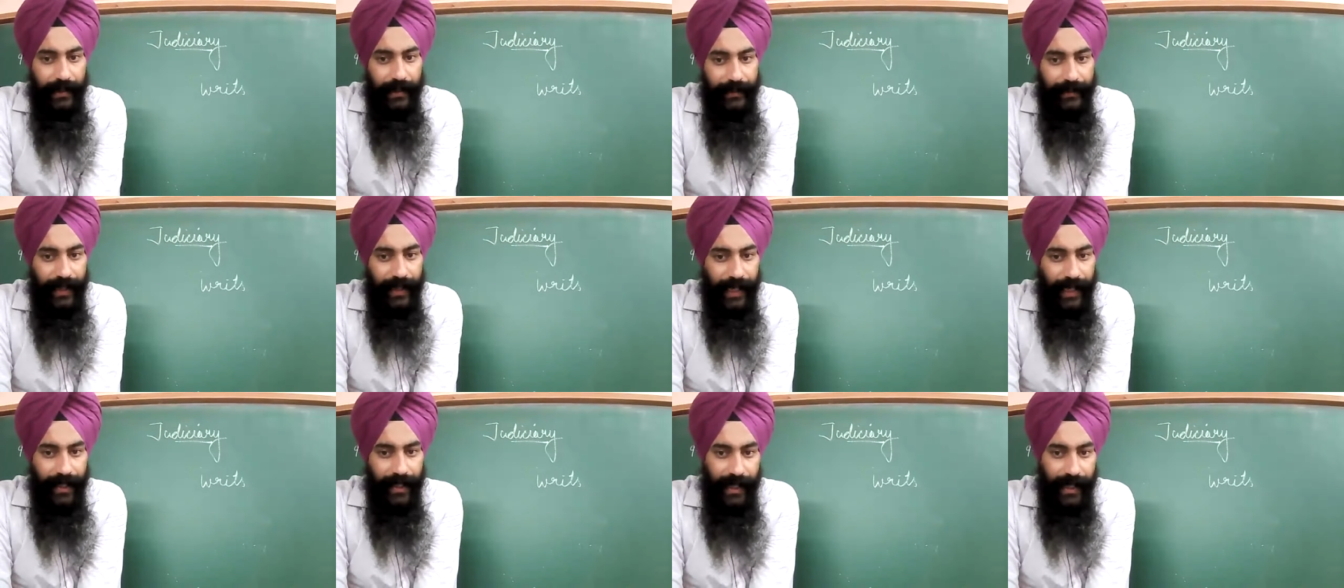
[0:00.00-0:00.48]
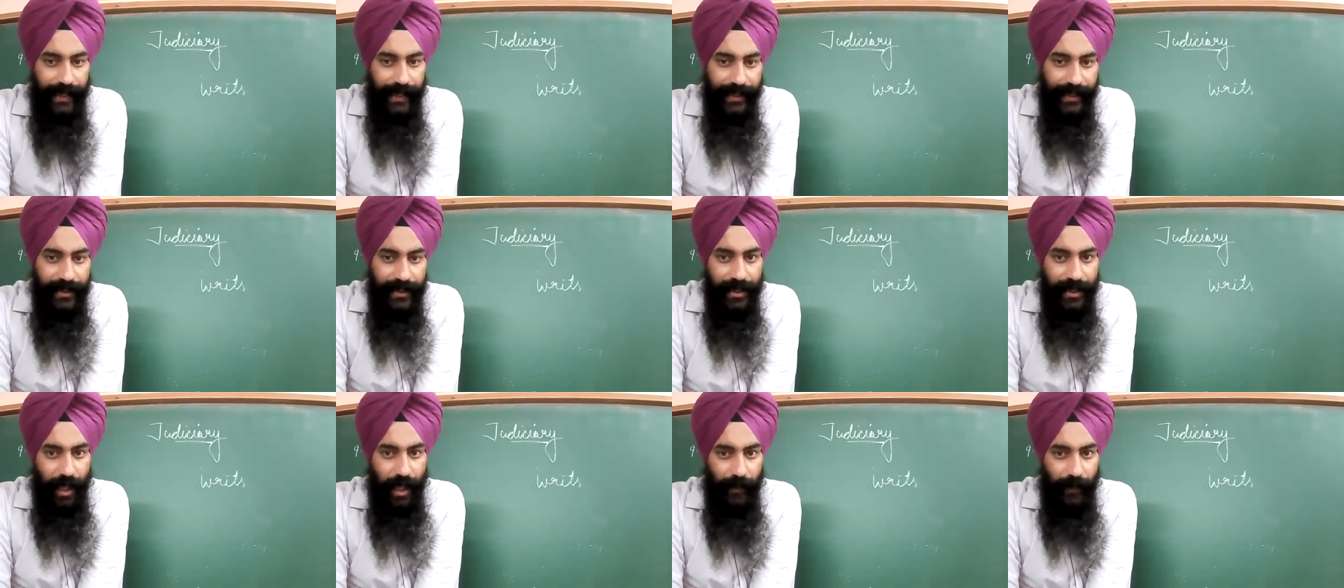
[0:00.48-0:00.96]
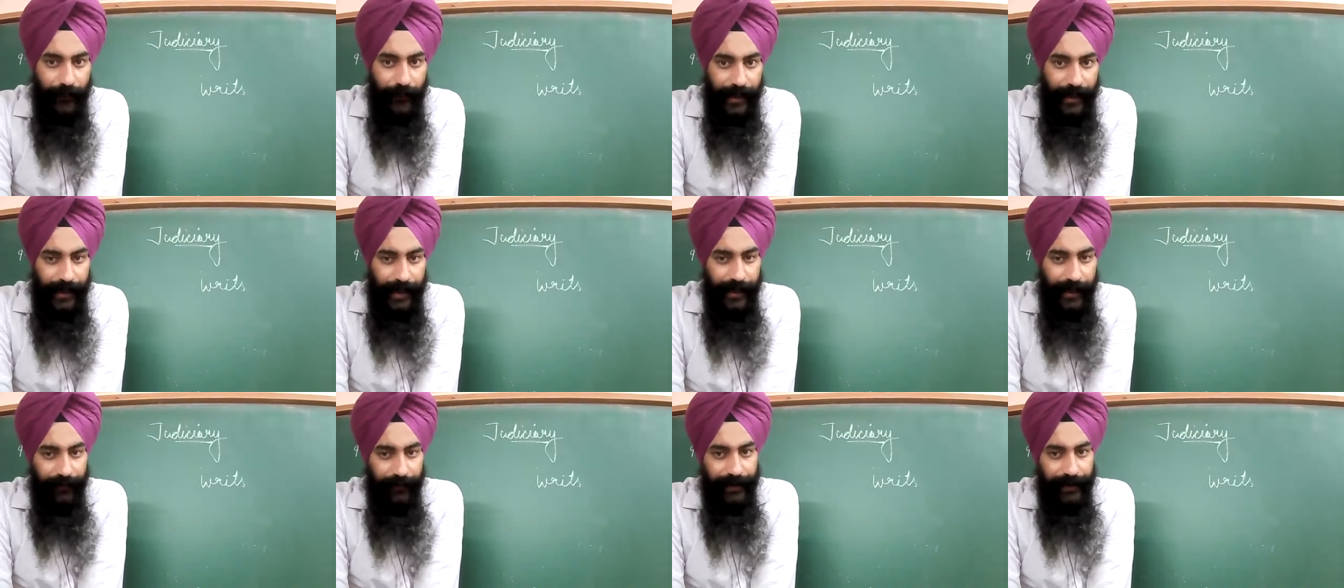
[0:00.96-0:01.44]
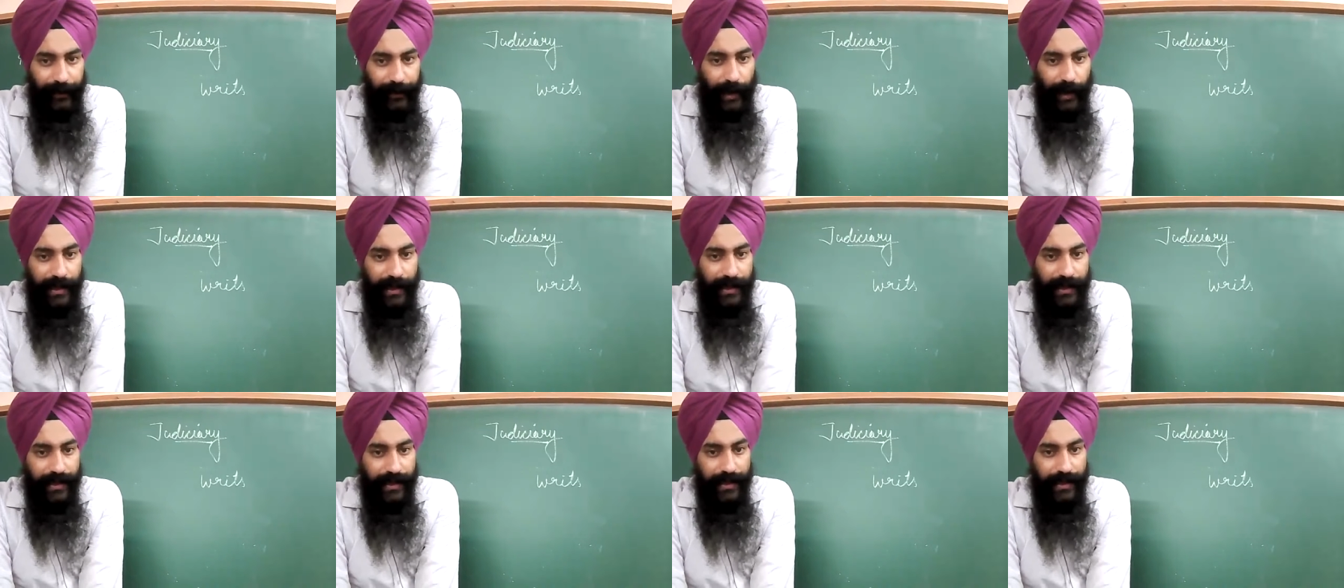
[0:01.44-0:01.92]
the rights of
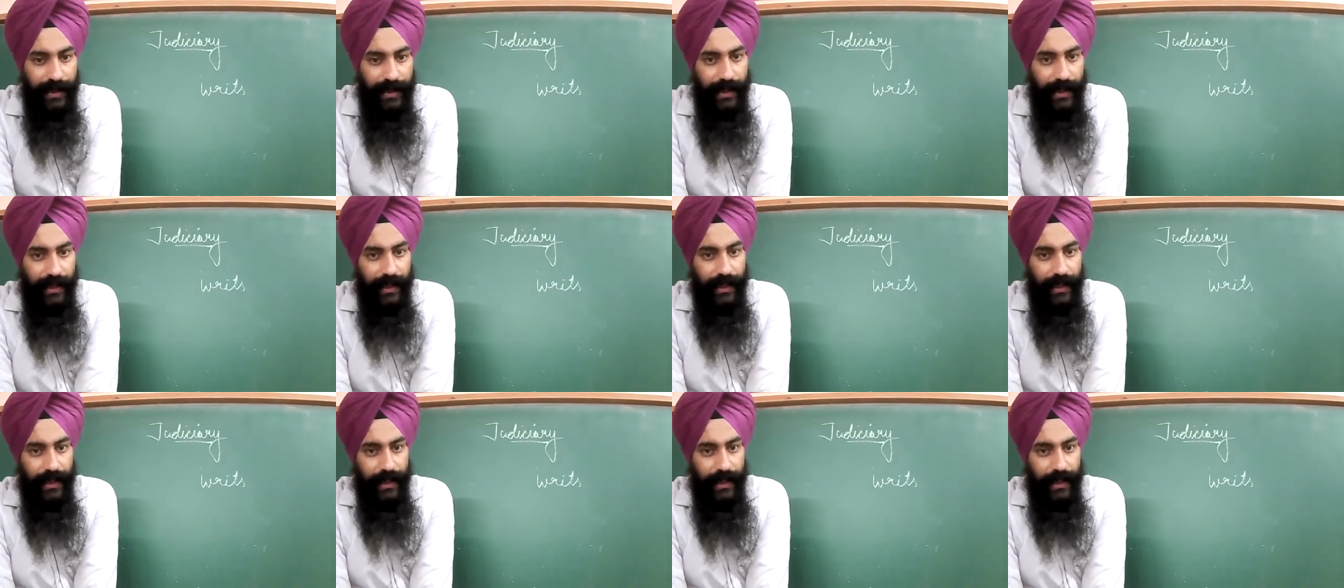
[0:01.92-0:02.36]
individuals.